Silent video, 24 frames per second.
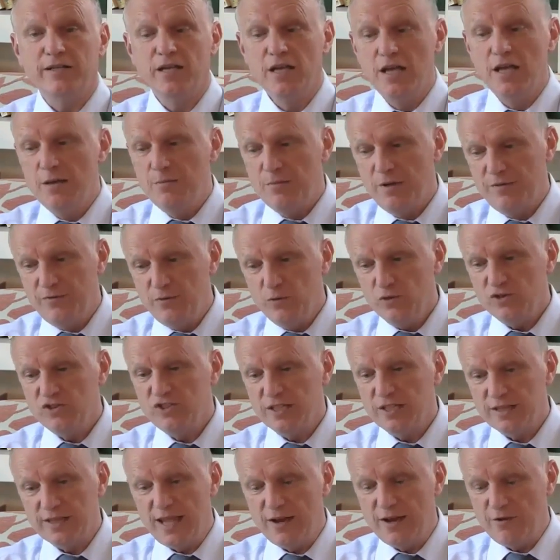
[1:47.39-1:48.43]
But if you're
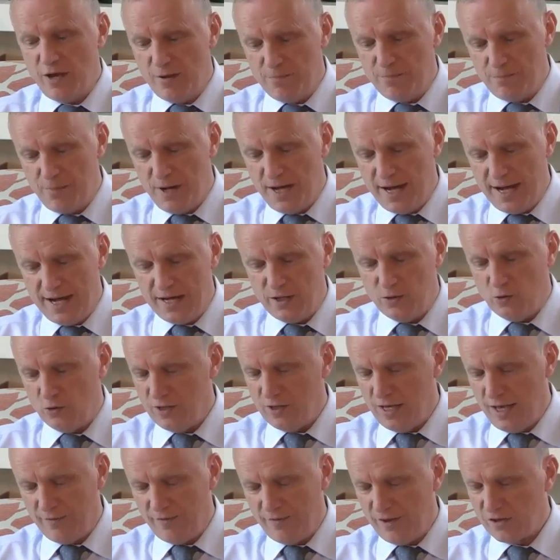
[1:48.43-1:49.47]
sitting there in pain or
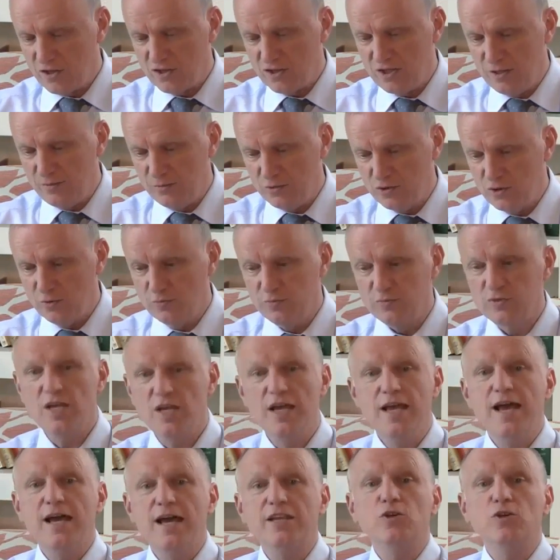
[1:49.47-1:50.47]
you have other symptoms